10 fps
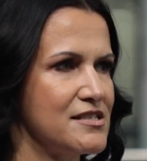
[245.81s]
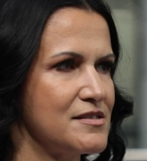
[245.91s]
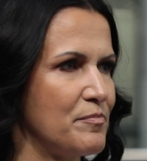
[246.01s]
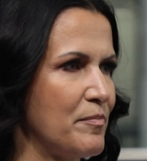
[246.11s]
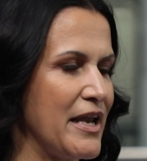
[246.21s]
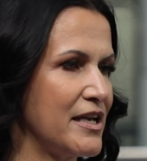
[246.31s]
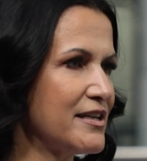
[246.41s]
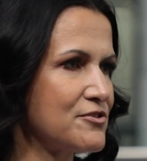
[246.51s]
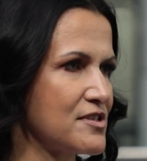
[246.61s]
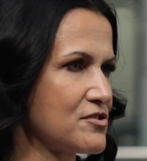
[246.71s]

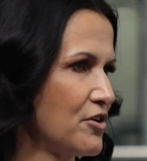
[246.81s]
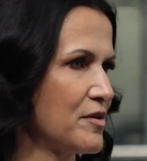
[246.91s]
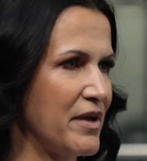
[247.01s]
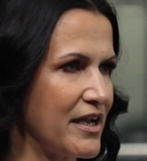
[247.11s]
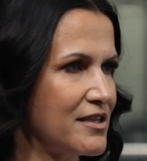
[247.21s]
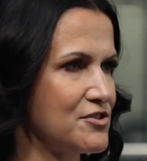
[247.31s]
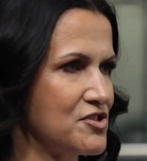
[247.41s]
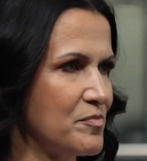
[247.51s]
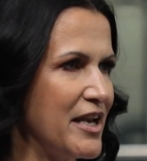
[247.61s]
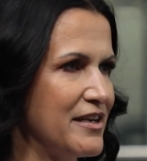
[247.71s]
spending because it's going back
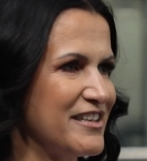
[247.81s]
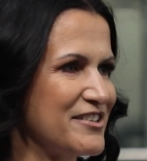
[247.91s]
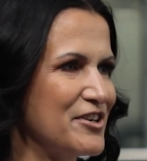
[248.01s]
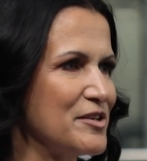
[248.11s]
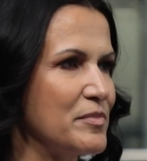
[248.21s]
into spending, right?